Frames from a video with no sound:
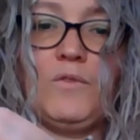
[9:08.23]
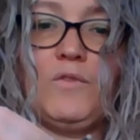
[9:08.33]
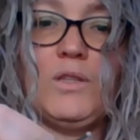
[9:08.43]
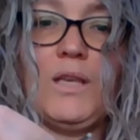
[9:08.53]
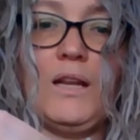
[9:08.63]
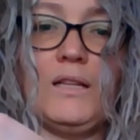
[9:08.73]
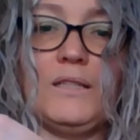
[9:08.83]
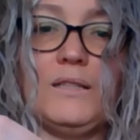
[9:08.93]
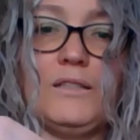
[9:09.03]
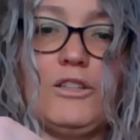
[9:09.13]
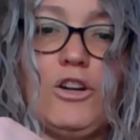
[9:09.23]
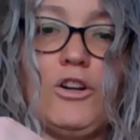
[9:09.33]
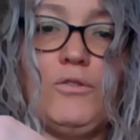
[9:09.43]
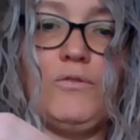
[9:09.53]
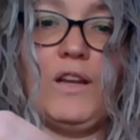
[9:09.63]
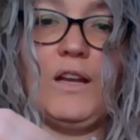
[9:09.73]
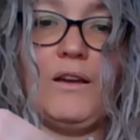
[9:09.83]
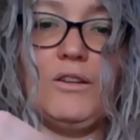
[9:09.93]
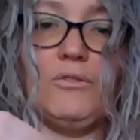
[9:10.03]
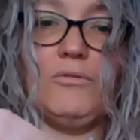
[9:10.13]
You said it's curvy
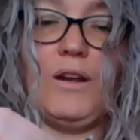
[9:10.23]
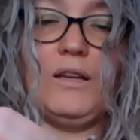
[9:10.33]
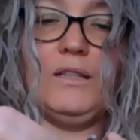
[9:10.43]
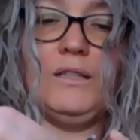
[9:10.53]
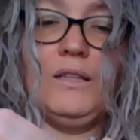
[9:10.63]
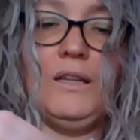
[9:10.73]
now, you're right.